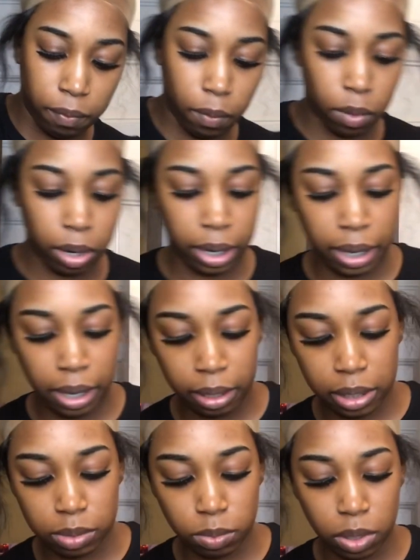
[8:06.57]
forehead,
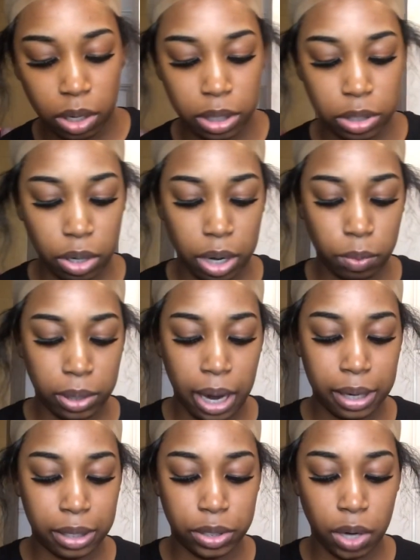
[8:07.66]
because we're going to try, we
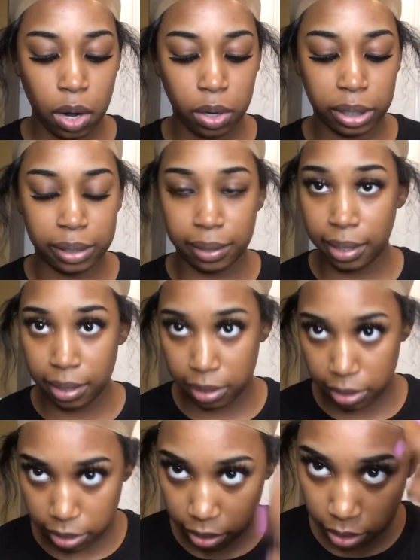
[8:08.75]
got to darken
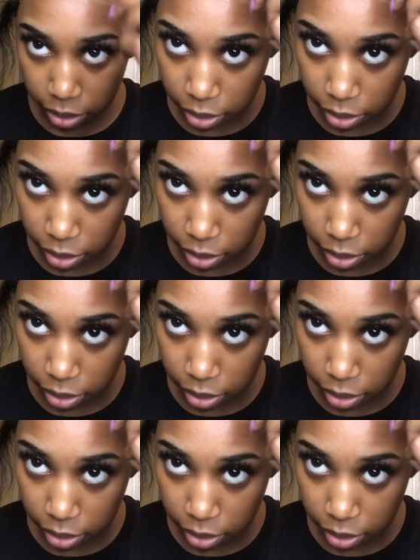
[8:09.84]
this.